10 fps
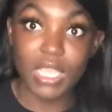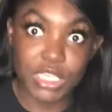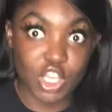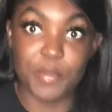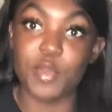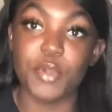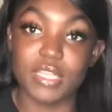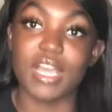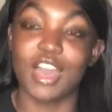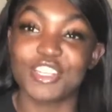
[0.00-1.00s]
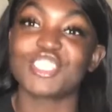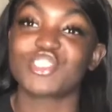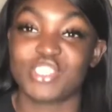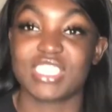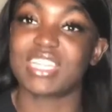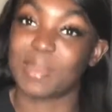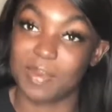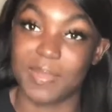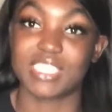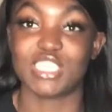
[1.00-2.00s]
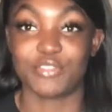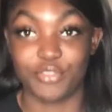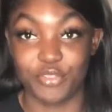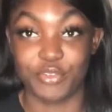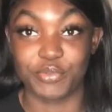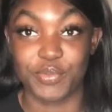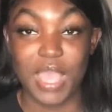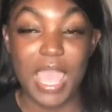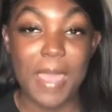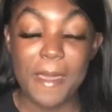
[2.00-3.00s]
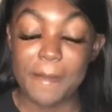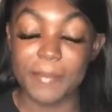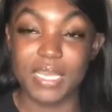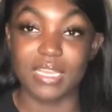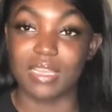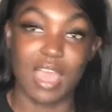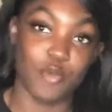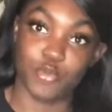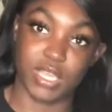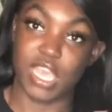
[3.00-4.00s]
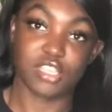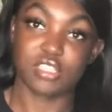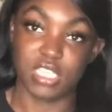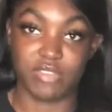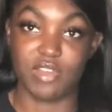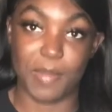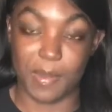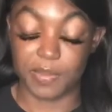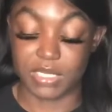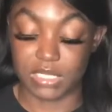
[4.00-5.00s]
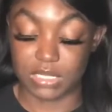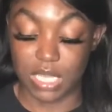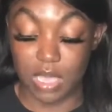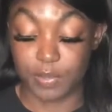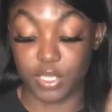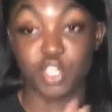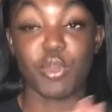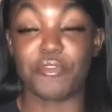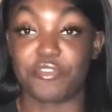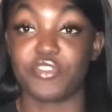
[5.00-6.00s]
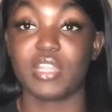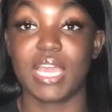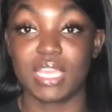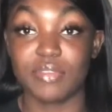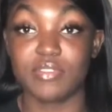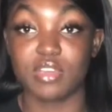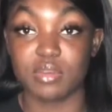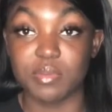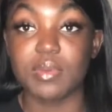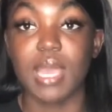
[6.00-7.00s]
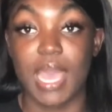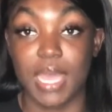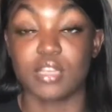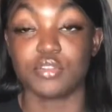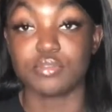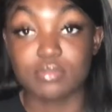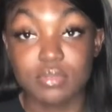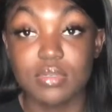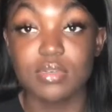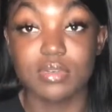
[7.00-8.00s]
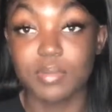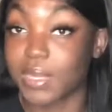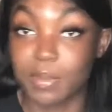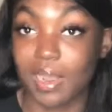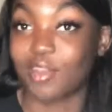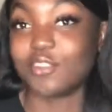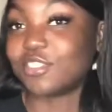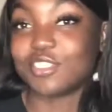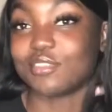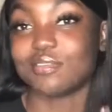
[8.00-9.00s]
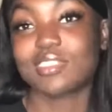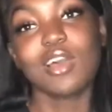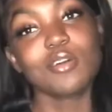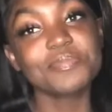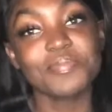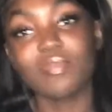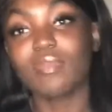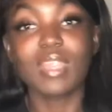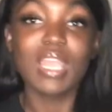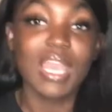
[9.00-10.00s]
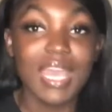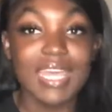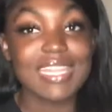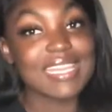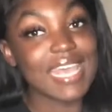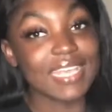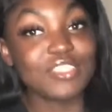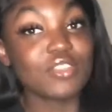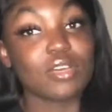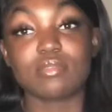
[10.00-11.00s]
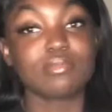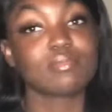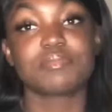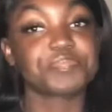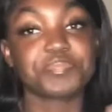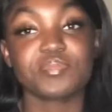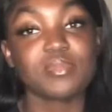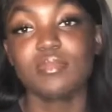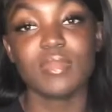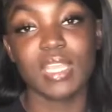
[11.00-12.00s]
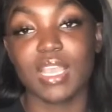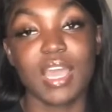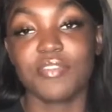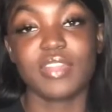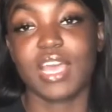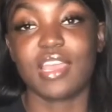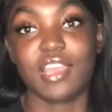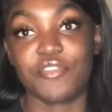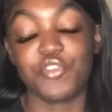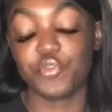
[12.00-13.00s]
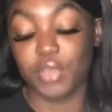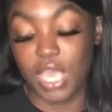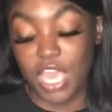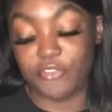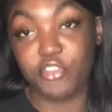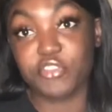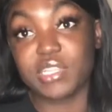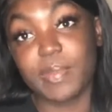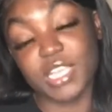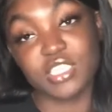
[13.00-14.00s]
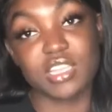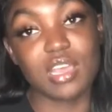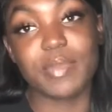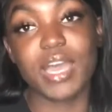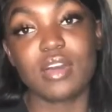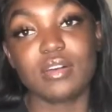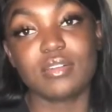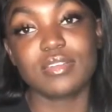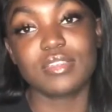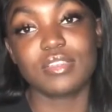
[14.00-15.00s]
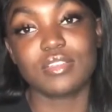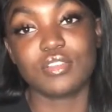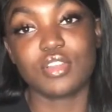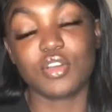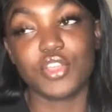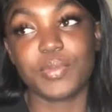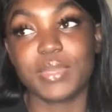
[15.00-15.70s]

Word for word: it's gonna be worth all this stress that I put myself through. But I wouldn't actually give up on my business. But do I ever feel like giving up? I do, but I'm not going to. So that's, you know, I feel like if you if you're really passionate about, you know, your